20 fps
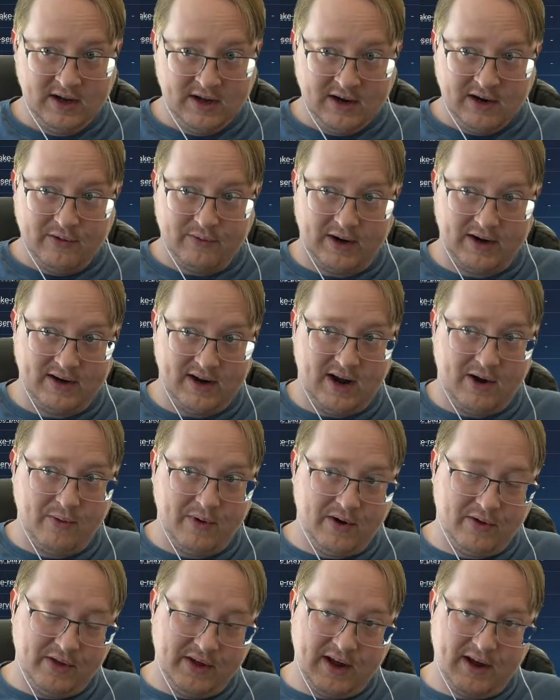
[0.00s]
right now
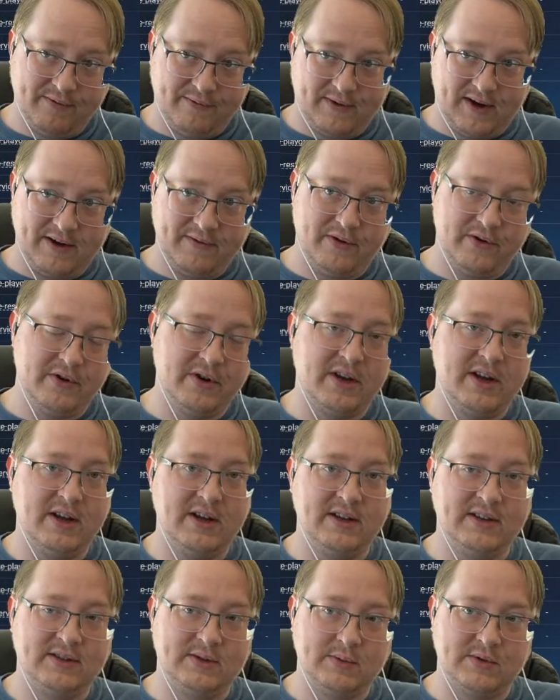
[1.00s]
we only have 500
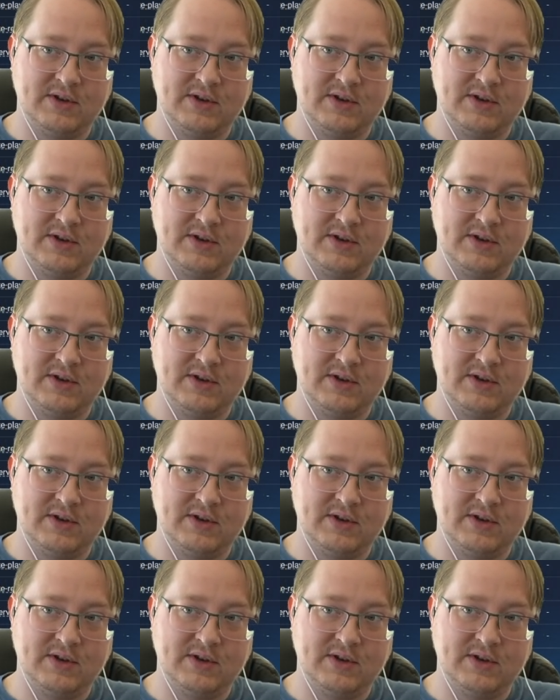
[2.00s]
gigs,